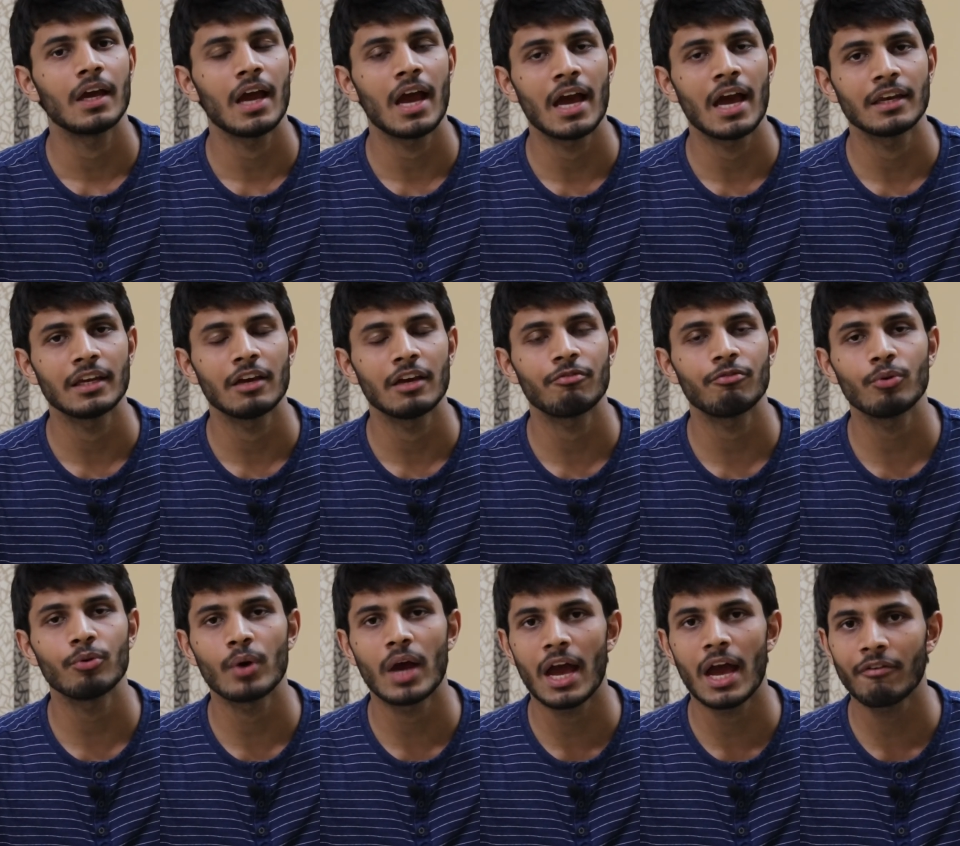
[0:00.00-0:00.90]
And if
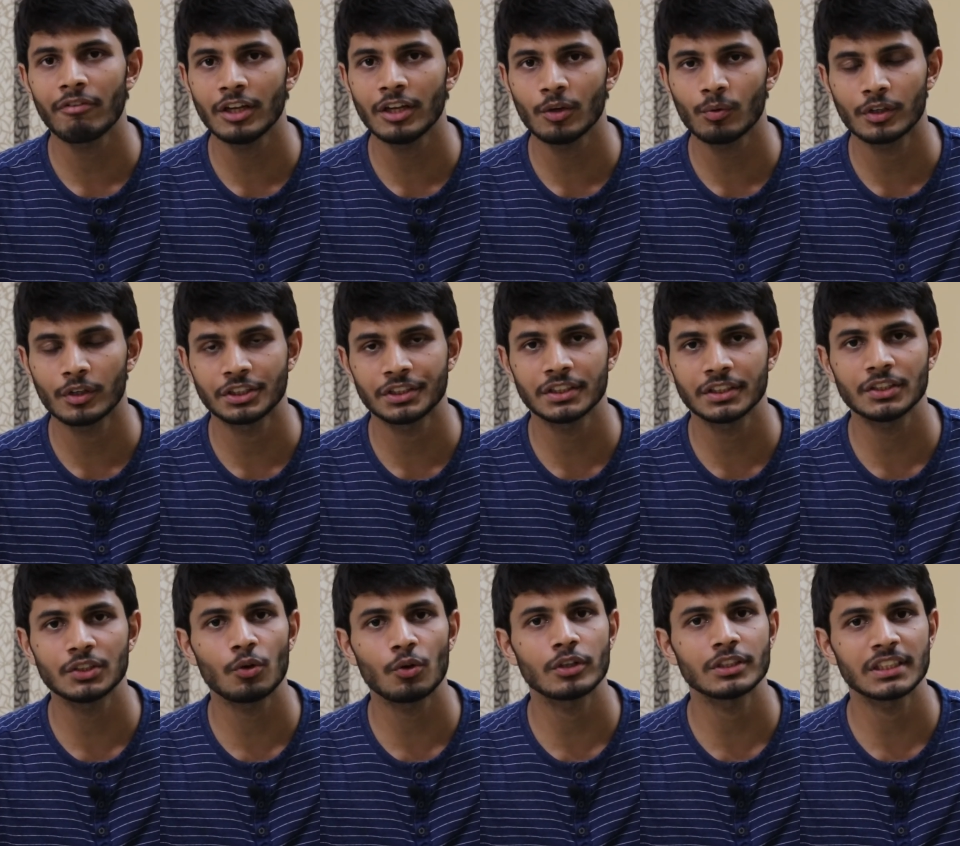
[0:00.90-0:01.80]
you have any
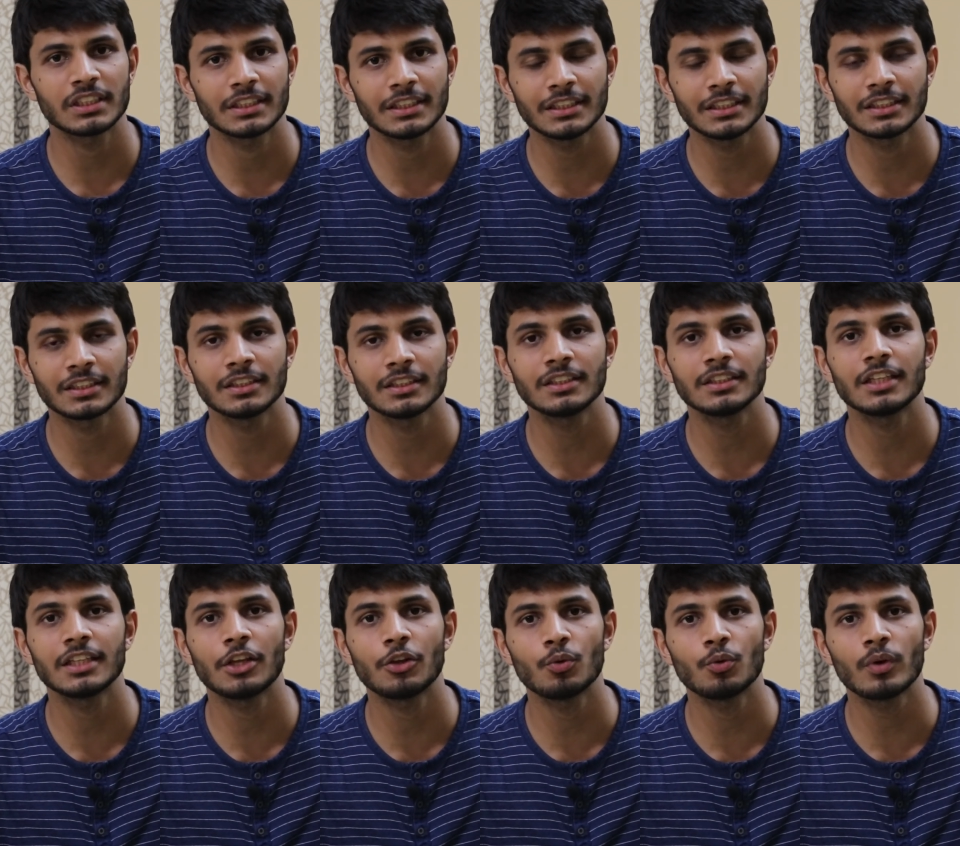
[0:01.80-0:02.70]
questions or suggestions,
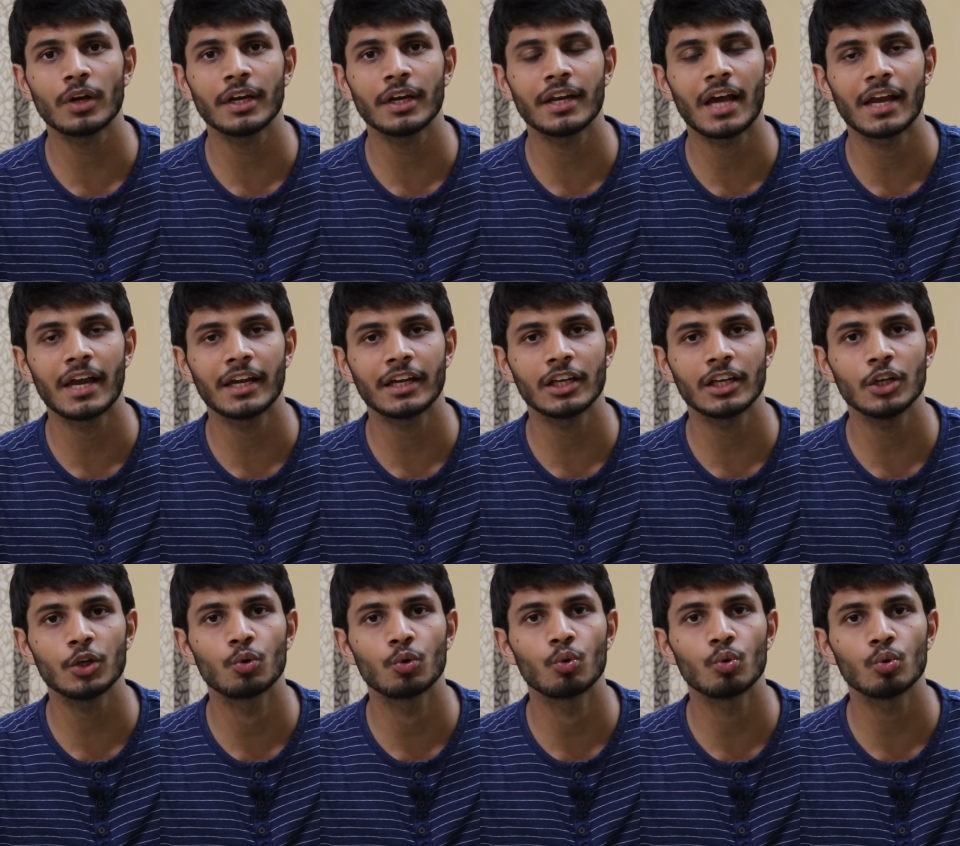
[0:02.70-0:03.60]
then you can
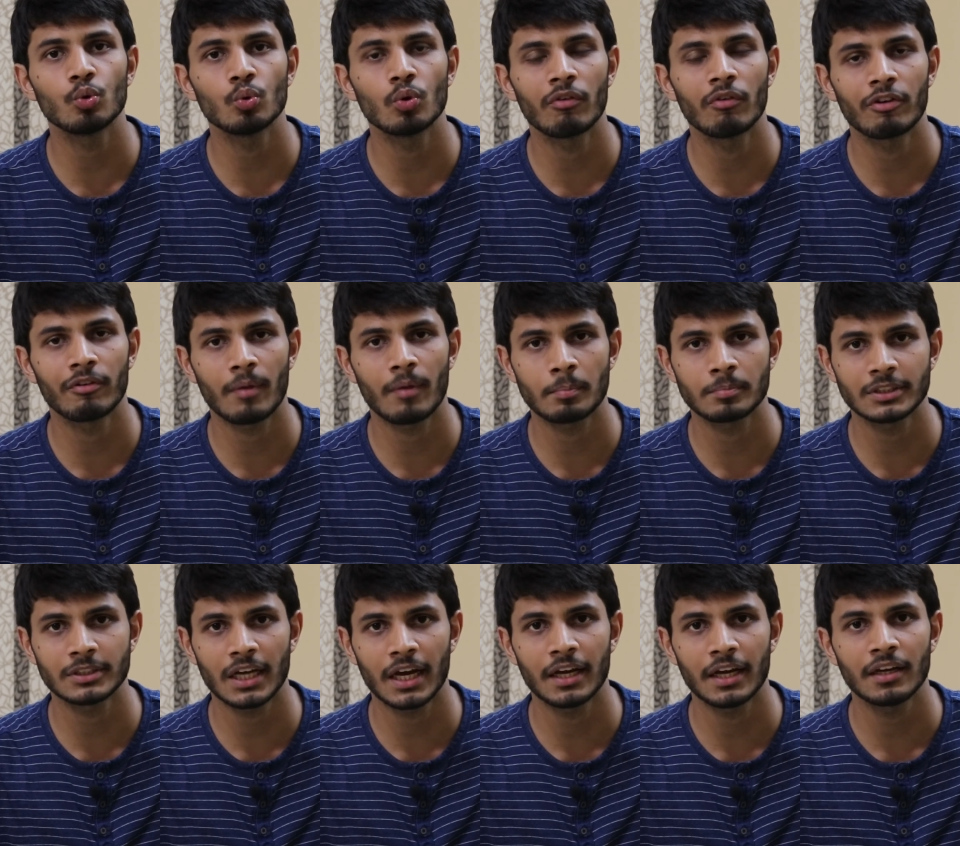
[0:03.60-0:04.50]
directly go to our
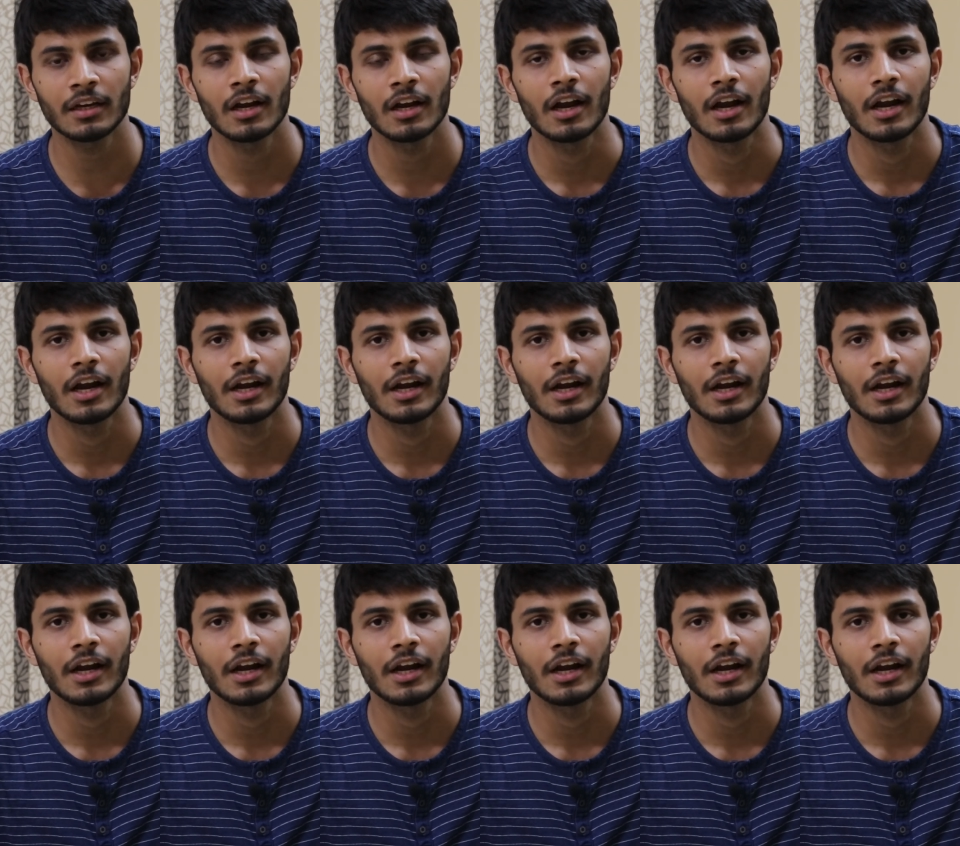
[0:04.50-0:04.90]
website